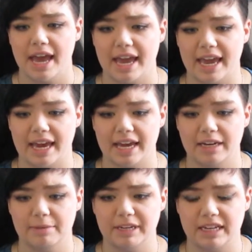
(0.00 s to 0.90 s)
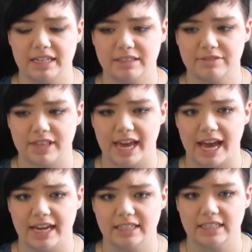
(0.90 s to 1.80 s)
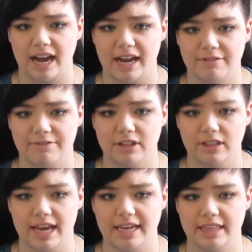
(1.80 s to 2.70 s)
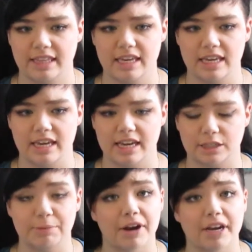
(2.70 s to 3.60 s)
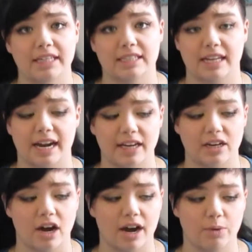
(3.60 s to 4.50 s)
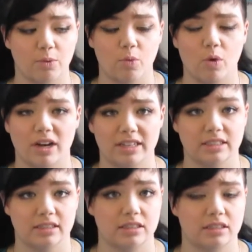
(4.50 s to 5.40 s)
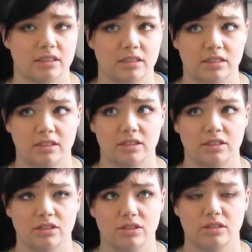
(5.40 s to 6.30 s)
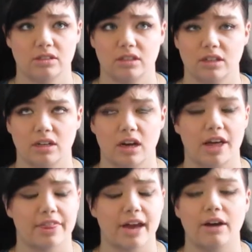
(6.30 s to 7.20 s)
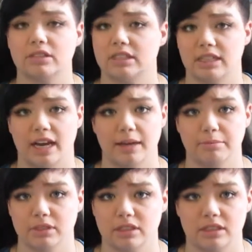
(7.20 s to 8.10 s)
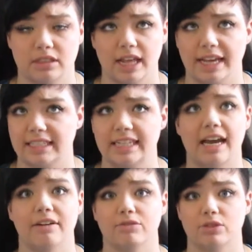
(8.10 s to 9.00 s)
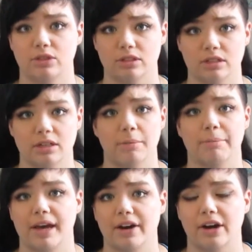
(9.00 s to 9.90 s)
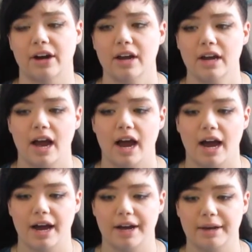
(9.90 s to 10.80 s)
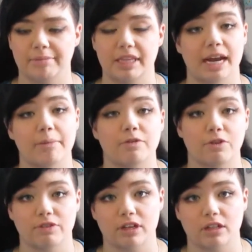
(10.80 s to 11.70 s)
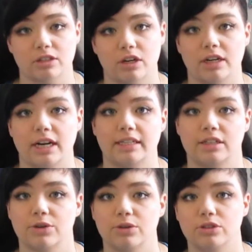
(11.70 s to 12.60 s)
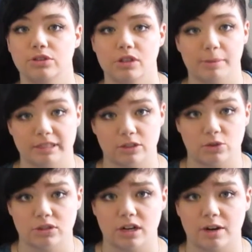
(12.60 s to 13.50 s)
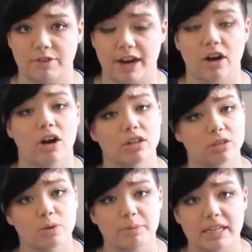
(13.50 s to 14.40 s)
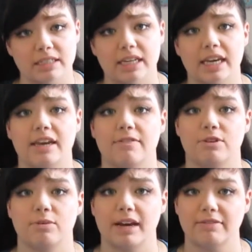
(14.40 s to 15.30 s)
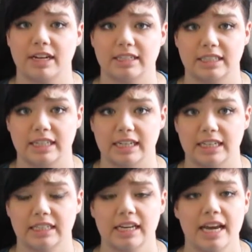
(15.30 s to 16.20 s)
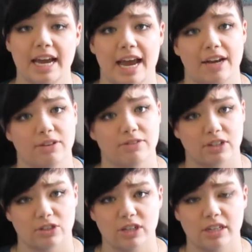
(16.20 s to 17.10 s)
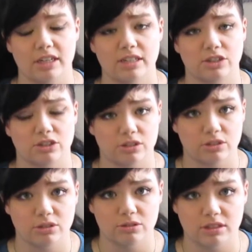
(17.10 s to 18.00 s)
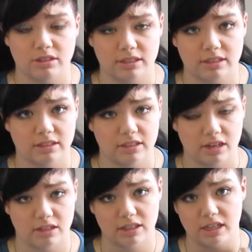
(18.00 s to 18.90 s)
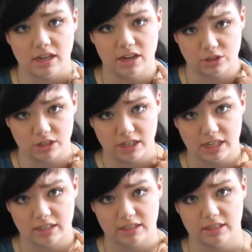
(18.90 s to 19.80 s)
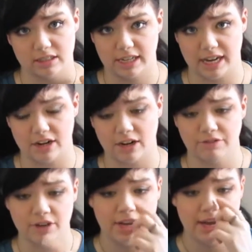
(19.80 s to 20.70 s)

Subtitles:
And because of that, I feel like the experience that I got was 1,000 times, like tenfold better. The night before VidCon started, I did go to The Amazing Tourist Not on Fire. Also amazing, if you have not seen it and you live in Australia, you should go to the Australian Tatanoff.